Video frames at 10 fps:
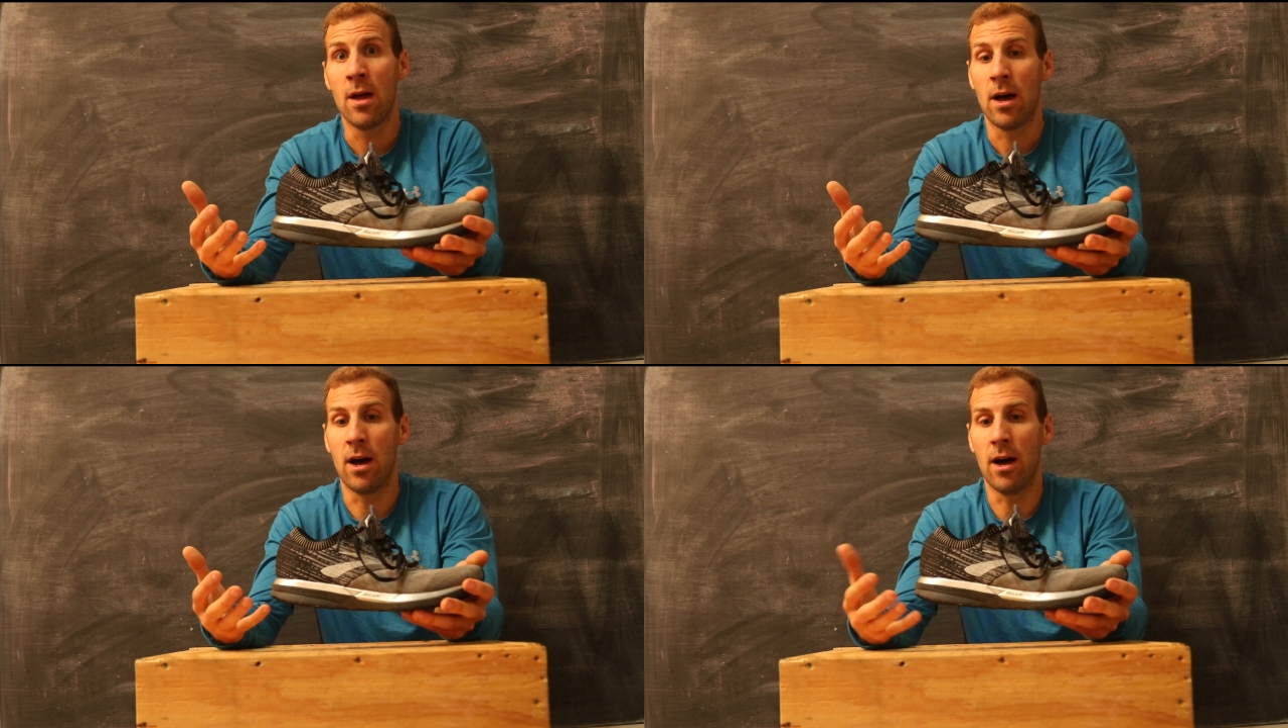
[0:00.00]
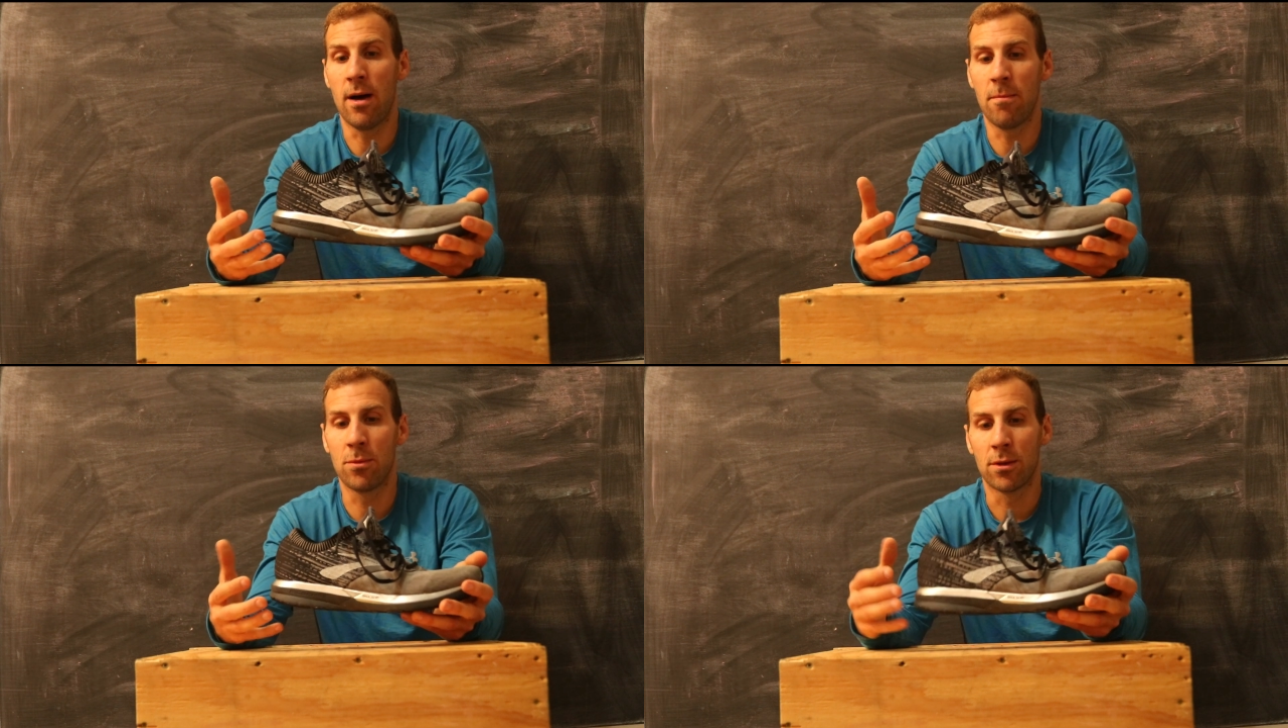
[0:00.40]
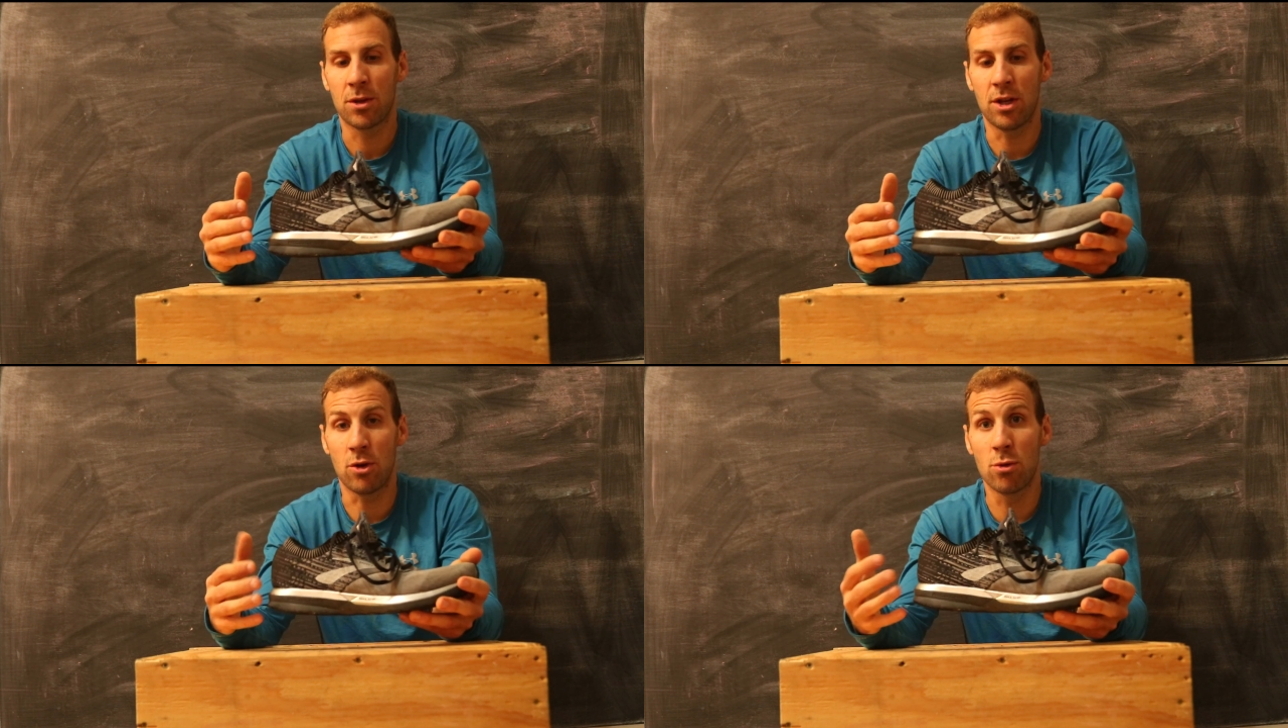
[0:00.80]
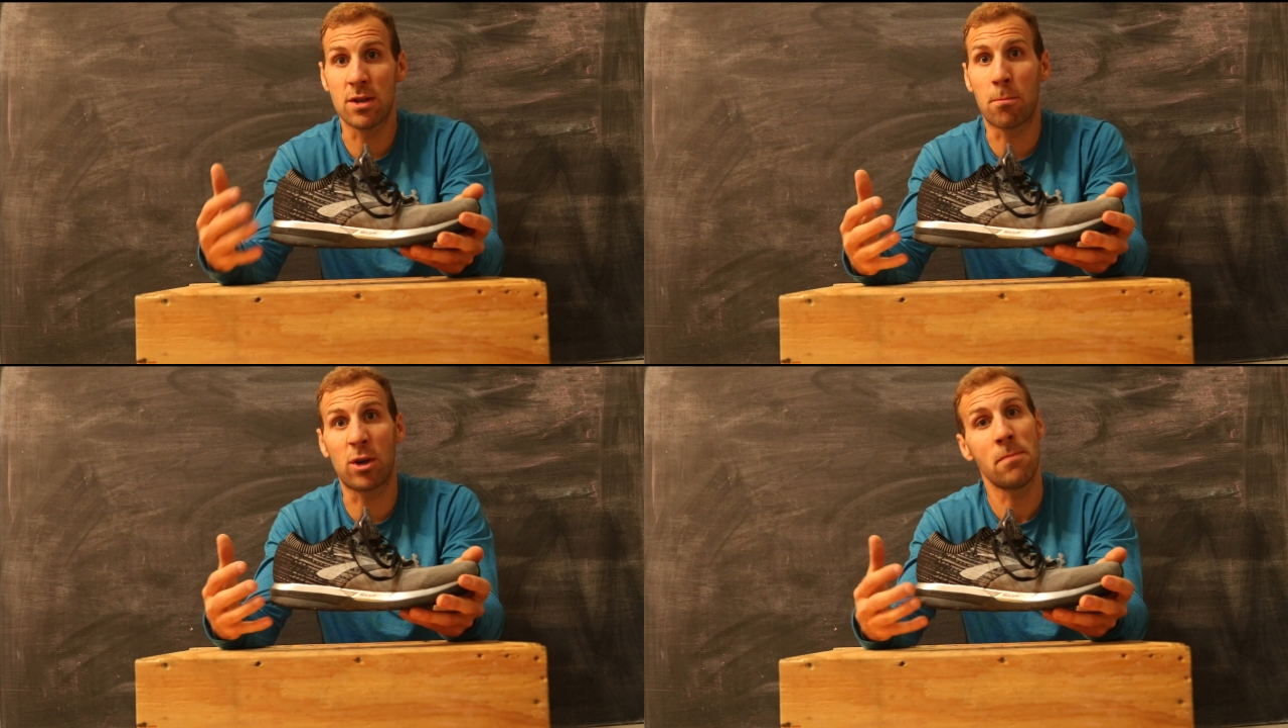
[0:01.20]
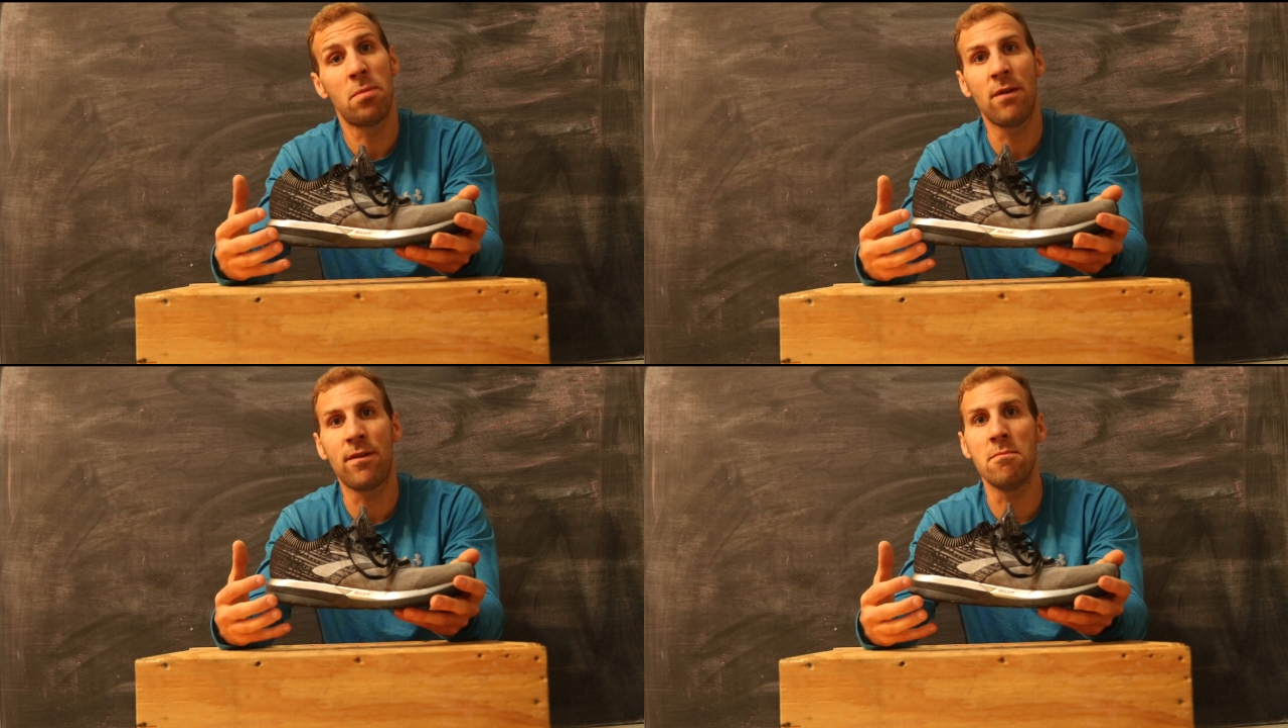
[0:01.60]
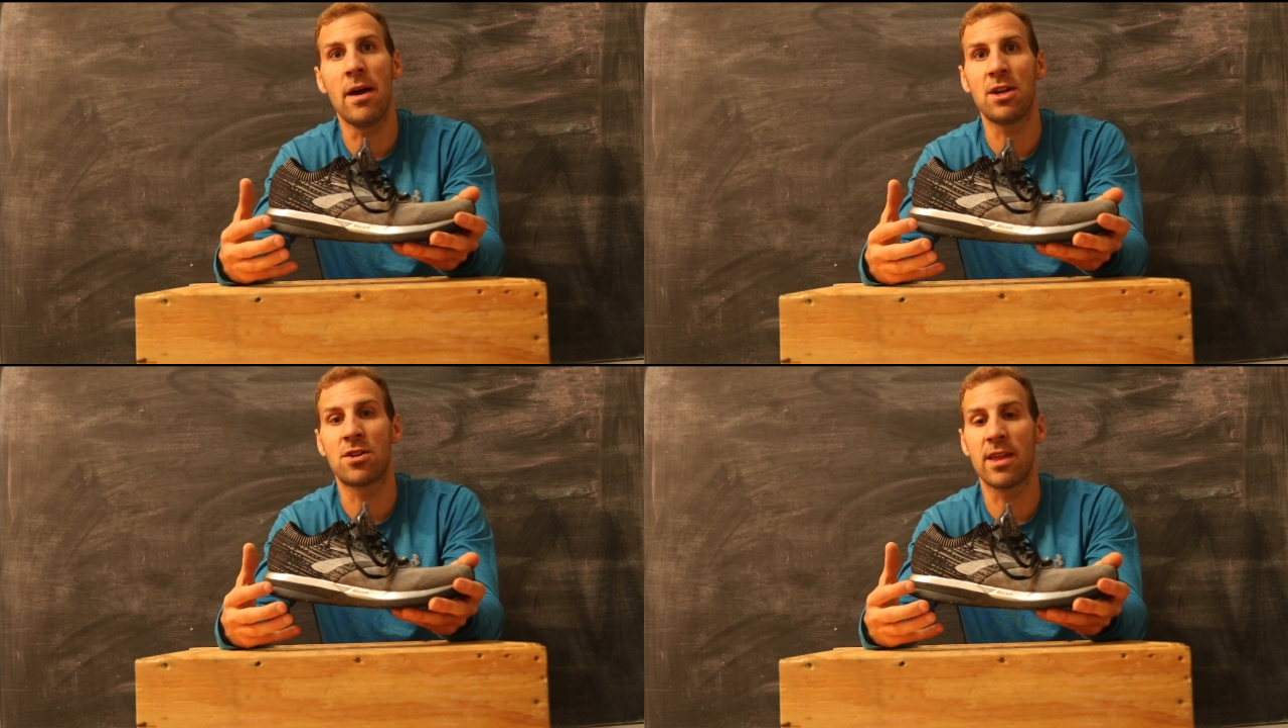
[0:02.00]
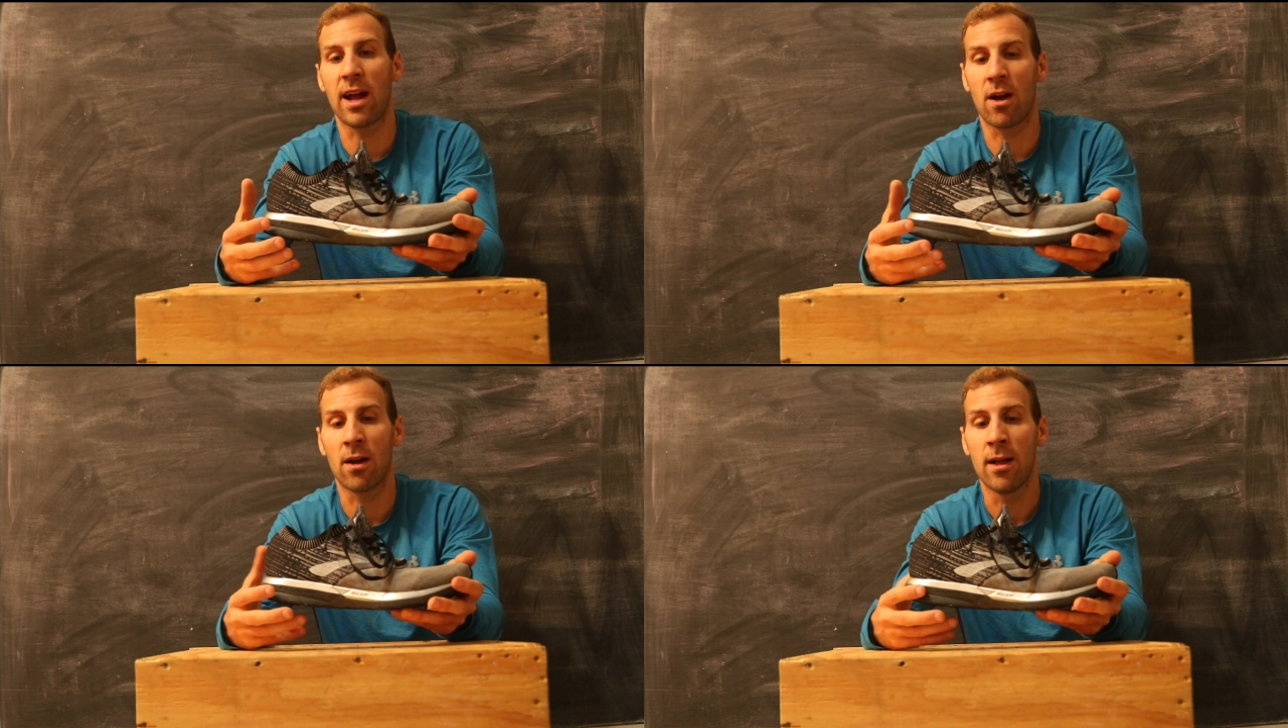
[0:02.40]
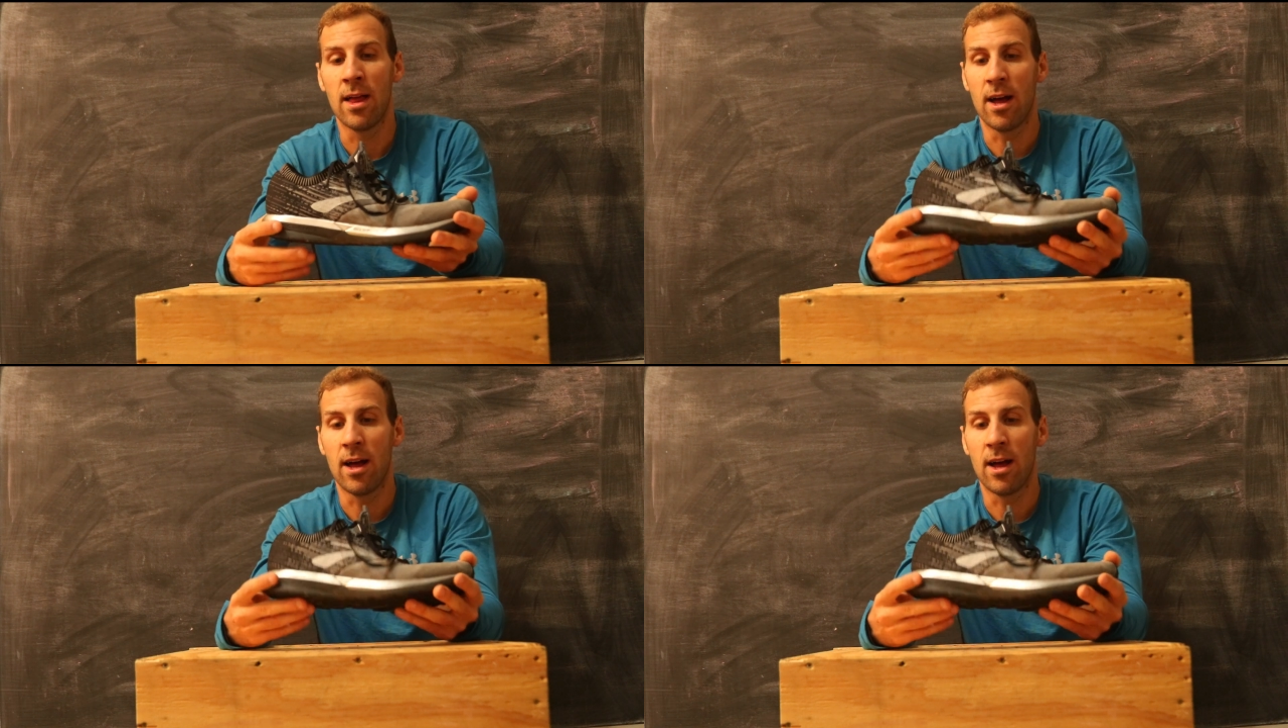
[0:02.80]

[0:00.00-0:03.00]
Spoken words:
use some pretty beefy mesh there.